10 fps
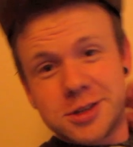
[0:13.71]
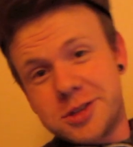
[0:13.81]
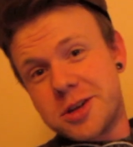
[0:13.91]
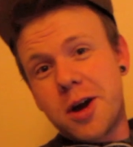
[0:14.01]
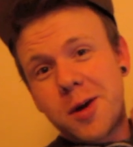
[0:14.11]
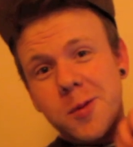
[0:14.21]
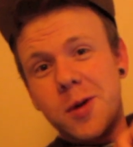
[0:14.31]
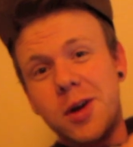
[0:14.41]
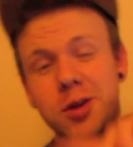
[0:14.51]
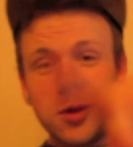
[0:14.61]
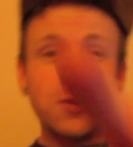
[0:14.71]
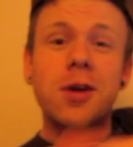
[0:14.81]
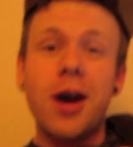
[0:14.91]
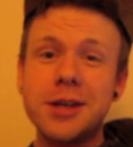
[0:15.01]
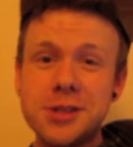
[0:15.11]
So you
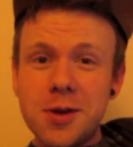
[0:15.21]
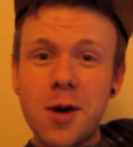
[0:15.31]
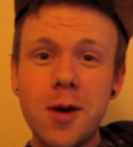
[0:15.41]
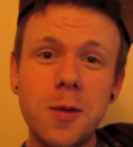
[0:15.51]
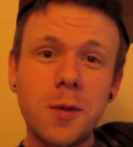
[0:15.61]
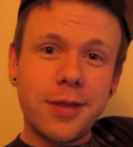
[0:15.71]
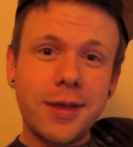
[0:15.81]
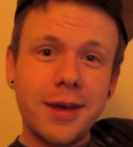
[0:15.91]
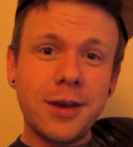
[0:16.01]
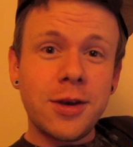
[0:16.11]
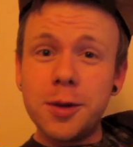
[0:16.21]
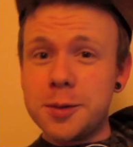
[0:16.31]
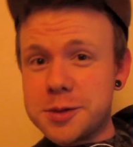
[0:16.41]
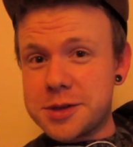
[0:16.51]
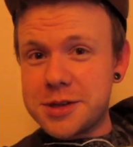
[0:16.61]
guys know the
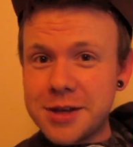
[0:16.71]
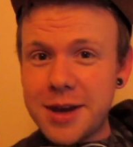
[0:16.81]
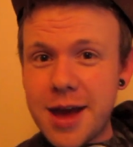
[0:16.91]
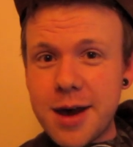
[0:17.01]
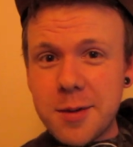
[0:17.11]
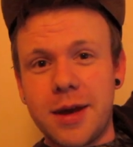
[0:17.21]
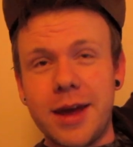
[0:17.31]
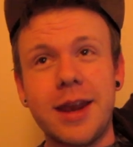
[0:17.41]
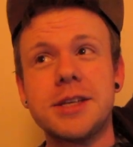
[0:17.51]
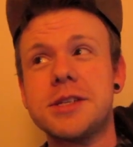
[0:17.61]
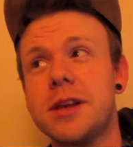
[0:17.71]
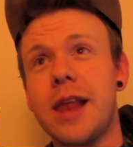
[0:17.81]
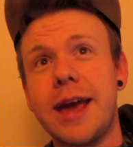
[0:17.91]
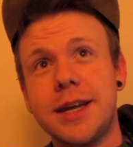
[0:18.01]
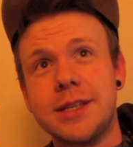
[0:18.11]
news now. It is
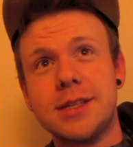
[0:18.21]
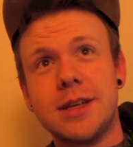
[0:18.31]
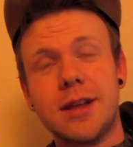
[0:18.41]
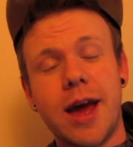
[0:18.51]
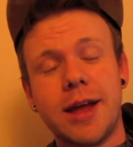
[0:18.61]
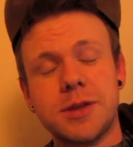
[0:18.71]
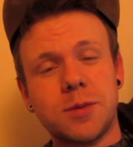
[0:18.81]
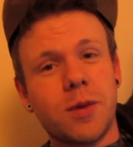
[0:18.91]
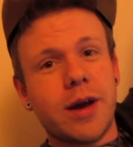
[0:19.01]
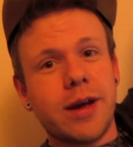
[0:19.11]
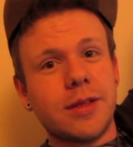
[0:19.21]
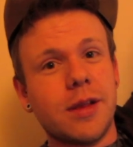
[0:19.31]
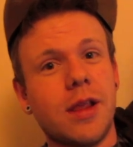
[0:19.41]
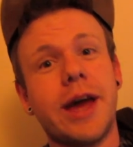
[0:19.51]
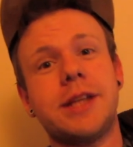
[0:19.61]
late, hence why
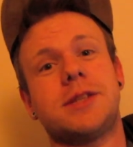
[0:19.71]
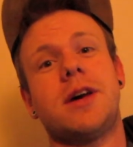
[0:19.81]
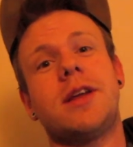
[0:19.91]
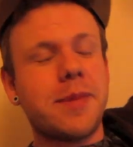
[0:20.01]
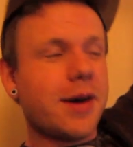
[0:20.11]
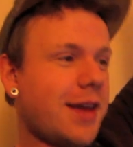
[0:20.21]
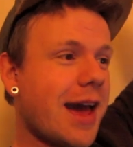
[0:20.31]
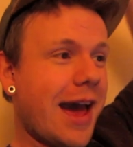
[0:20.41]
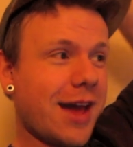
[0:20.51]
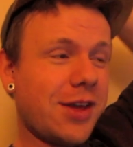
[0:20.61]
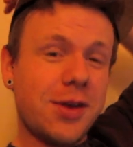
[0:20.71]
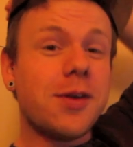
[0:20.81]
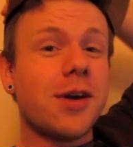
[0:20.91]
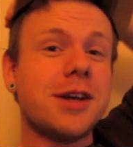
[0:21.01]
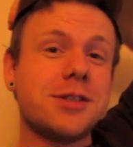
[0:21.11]
the light's on. But yeah,
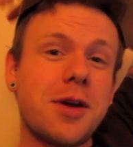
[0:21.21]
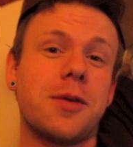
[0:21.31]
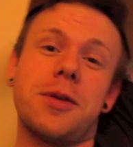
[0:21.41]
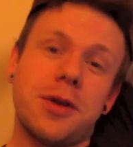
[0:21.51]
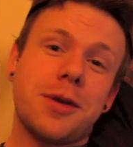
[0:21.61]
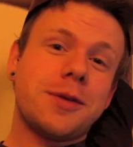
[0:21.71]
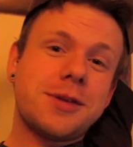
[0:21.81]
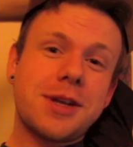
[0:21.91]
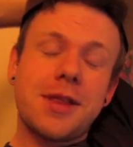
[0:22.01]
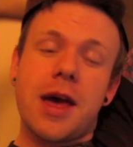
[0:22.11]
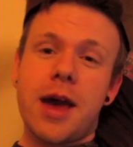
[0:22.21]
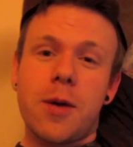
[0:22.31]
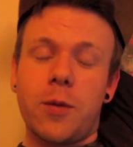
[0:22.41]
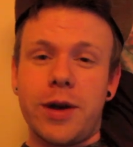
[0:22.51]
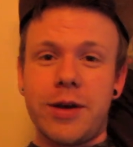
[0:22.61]
you guys know the news
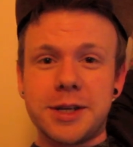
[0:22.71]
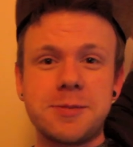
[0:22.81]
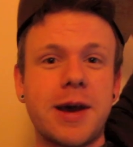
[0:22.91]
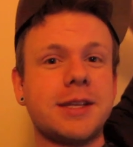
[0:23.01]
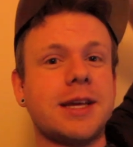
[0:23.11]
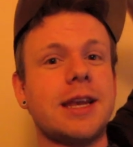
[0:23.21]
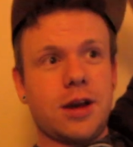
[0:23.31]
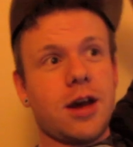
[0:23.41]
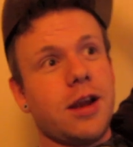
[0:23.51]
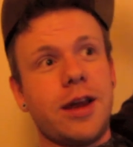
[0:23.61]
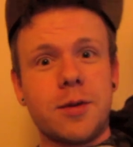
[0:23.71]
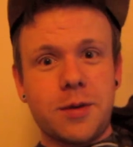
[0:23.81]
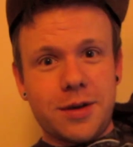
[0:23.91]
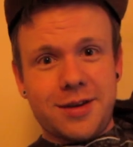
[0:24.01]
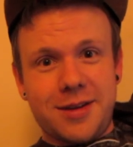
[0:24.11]
that we're expecting a little
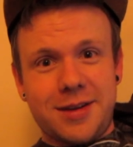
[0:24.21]
one.